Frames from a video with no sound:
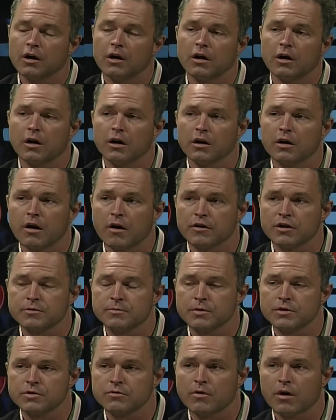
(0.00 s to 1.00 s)

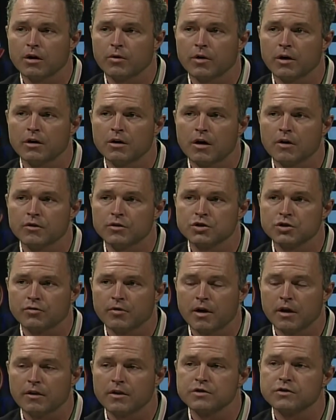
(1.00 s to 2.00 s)
Congressman Serrano and others created